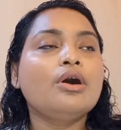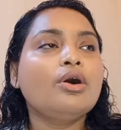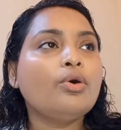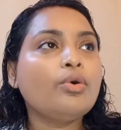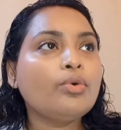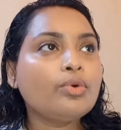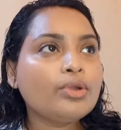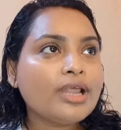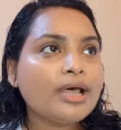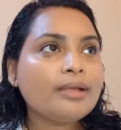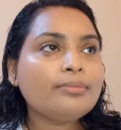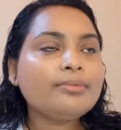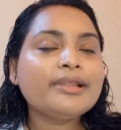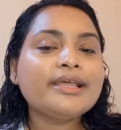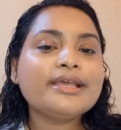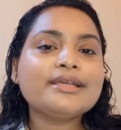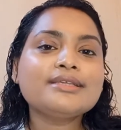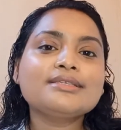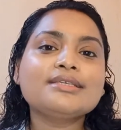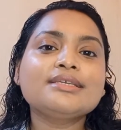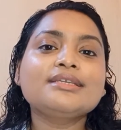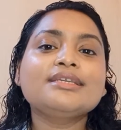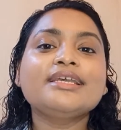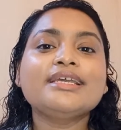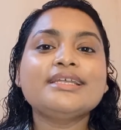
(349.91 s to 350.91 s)

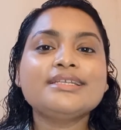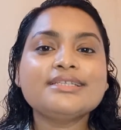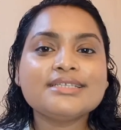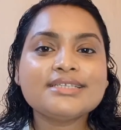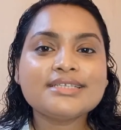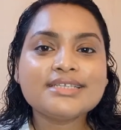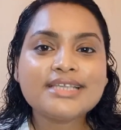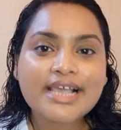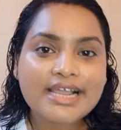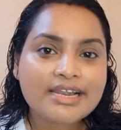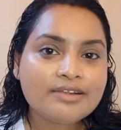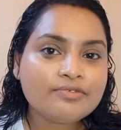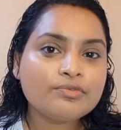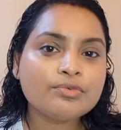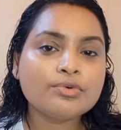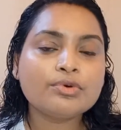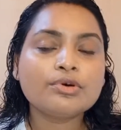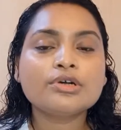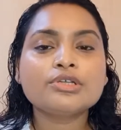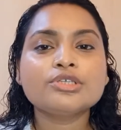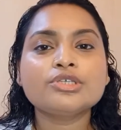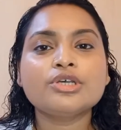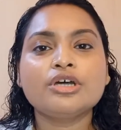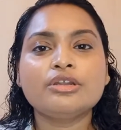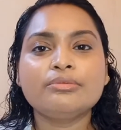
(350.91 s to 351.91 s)
Olaplex in itself
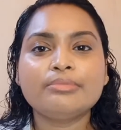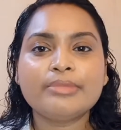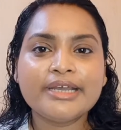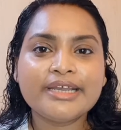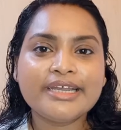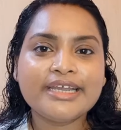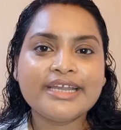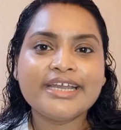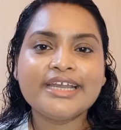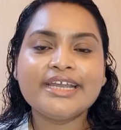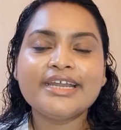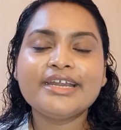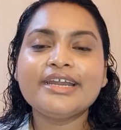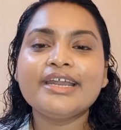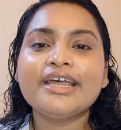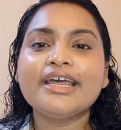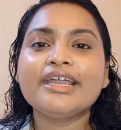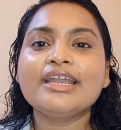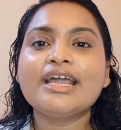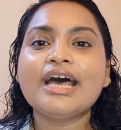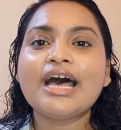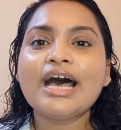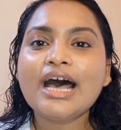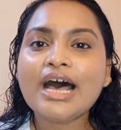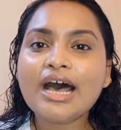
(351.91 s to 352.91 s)
works on my hair
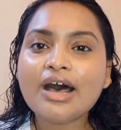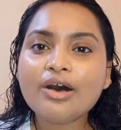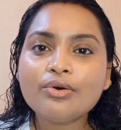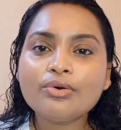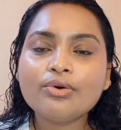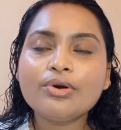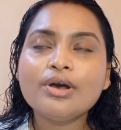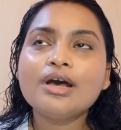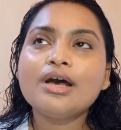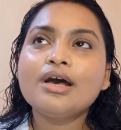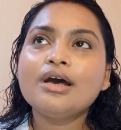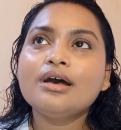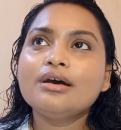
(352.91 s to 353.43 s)
and how